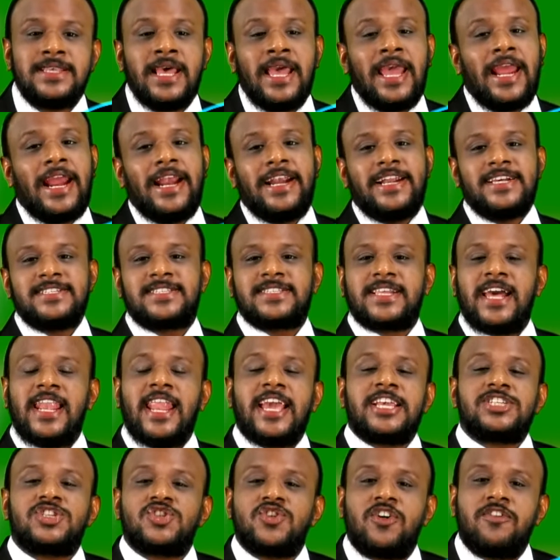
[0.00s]
it is
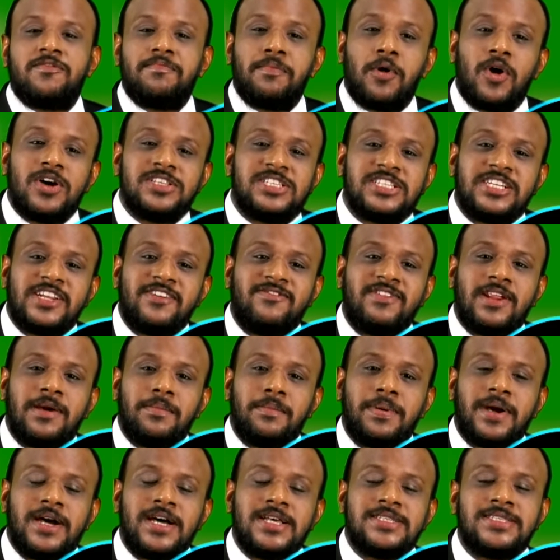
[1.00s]
collection of positive
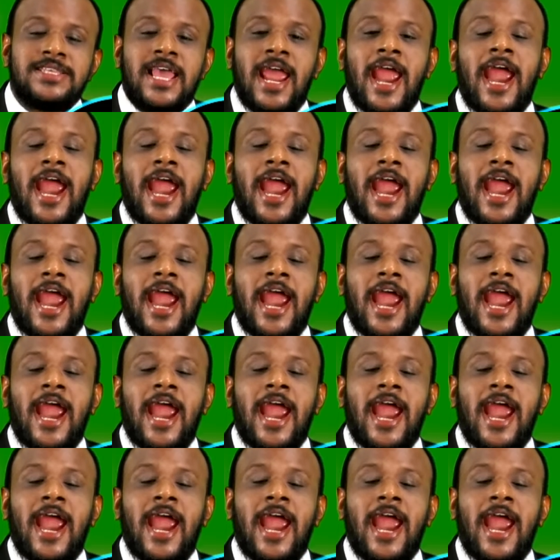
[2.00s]
numbers,